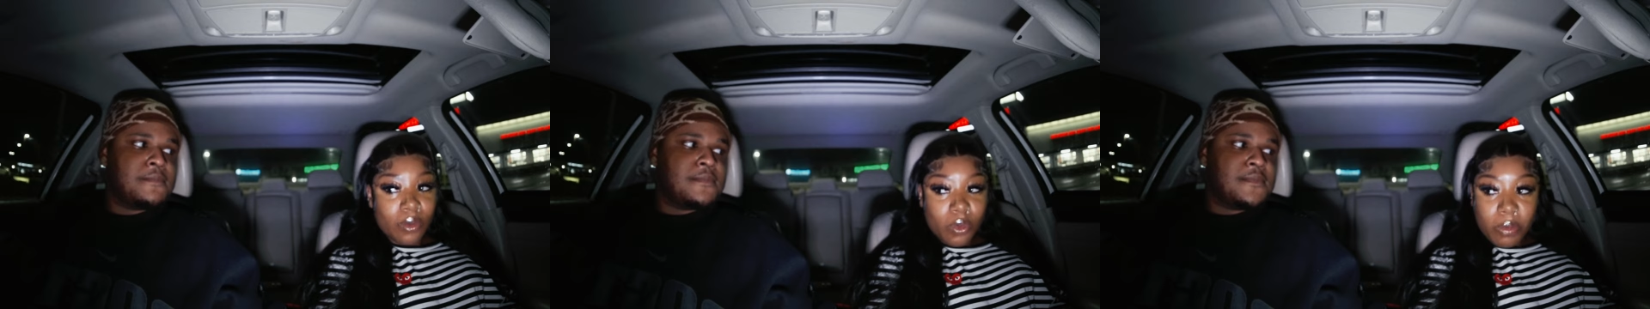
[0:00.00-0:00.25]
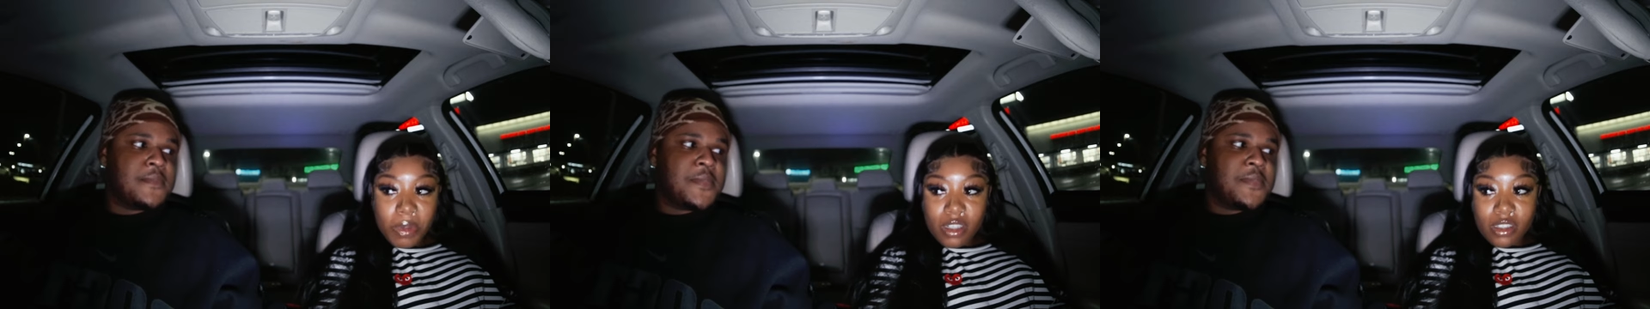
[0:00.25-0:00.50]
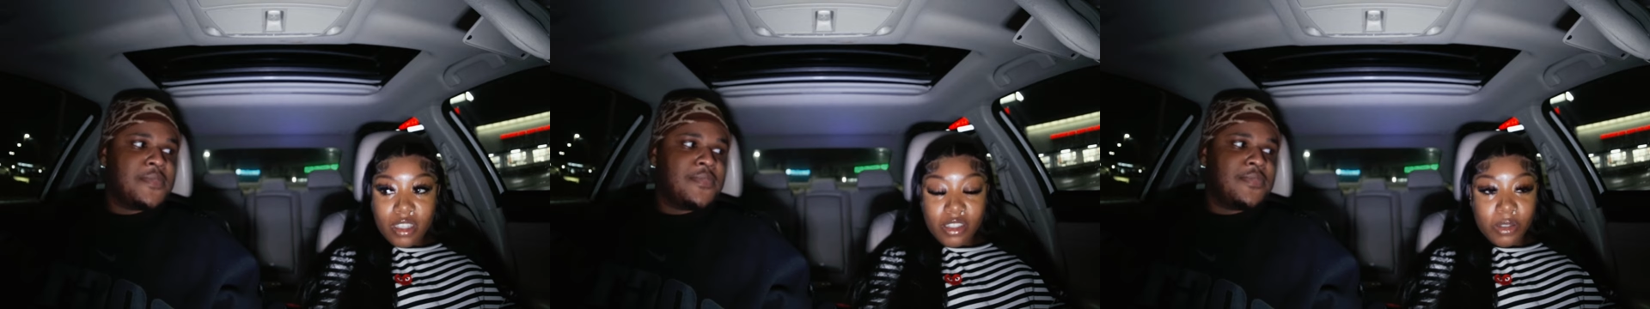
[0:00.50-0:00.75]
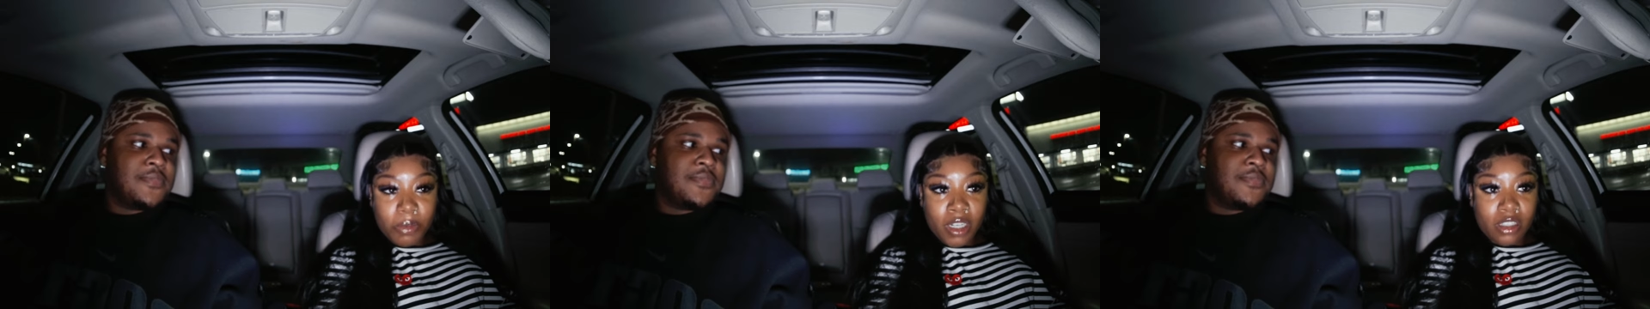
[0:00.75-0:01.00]
Speaker 1: We'll be in a
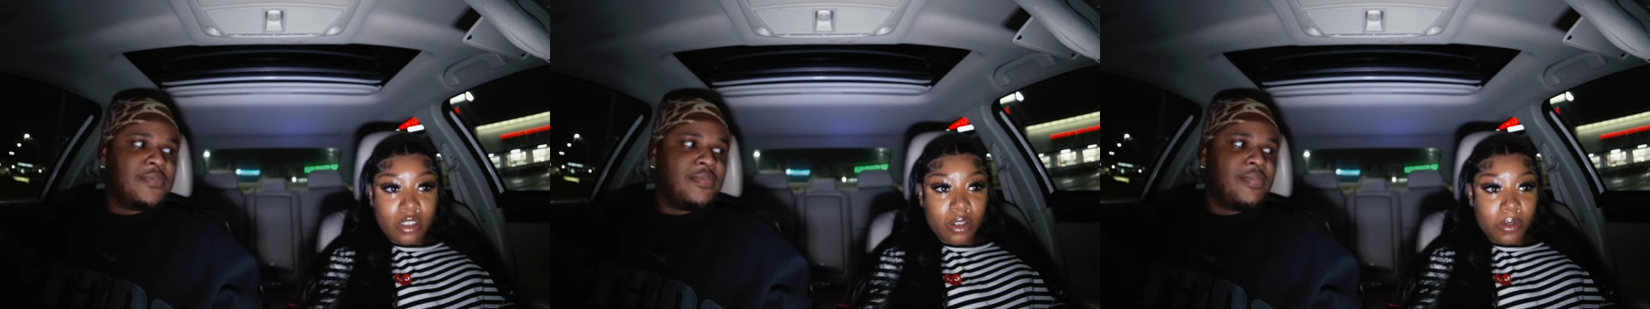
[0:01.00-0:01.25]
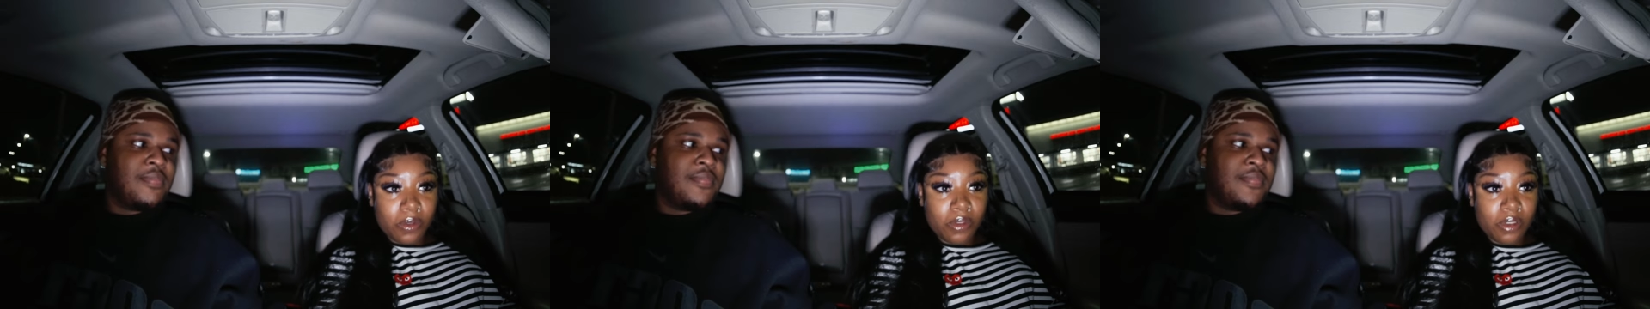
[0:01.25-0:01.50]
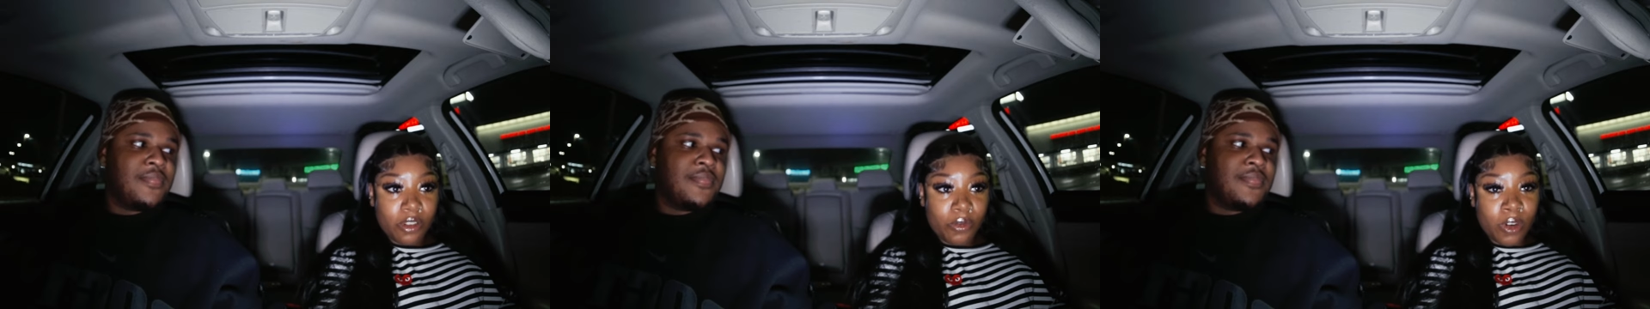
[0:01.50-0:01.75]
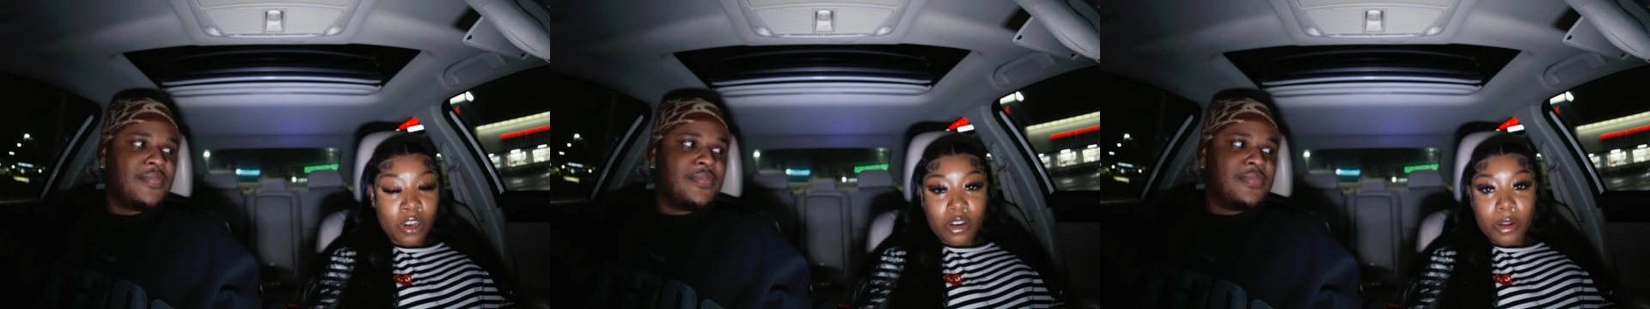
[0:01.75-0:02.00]
section by ourselves
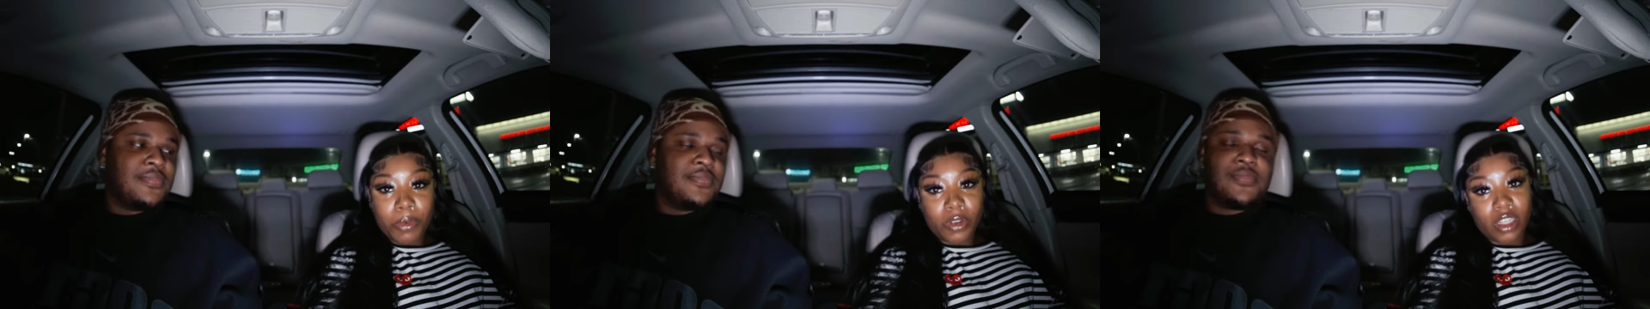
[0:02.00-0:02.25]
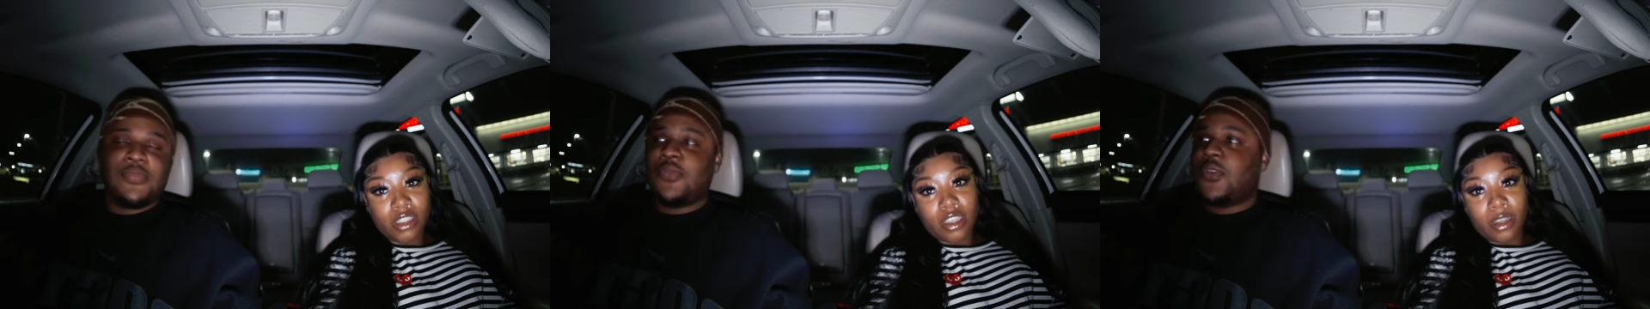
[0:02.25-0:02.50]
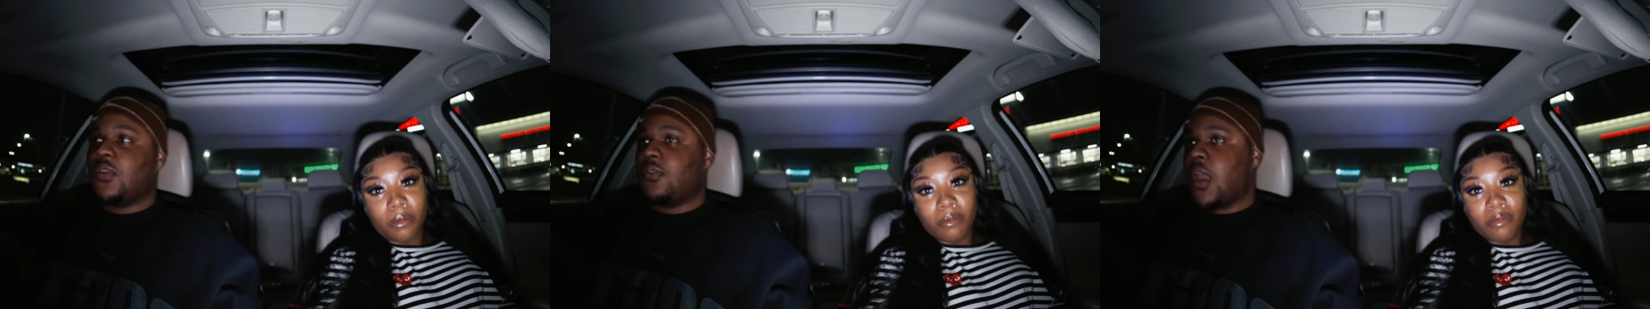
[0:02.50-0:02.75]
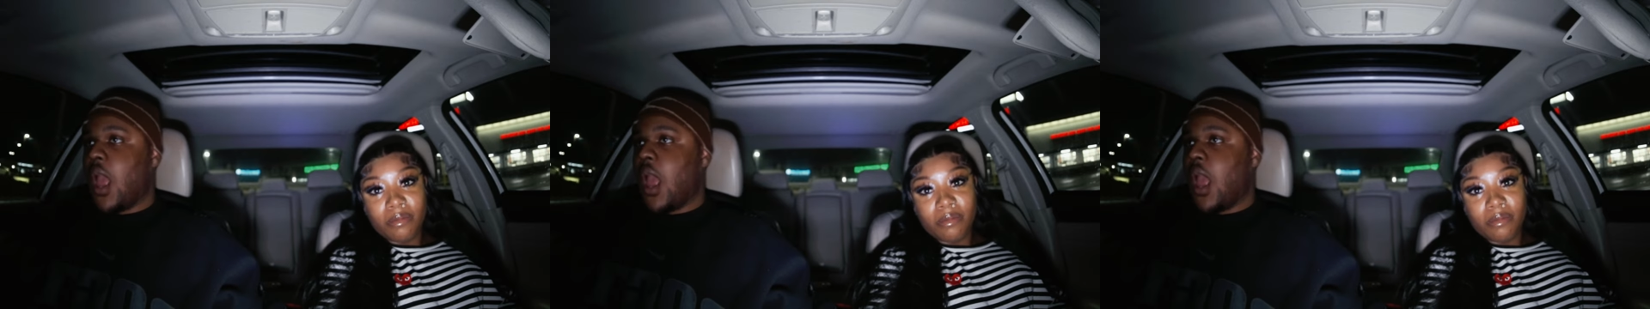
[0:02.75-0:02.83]
running up on their tab,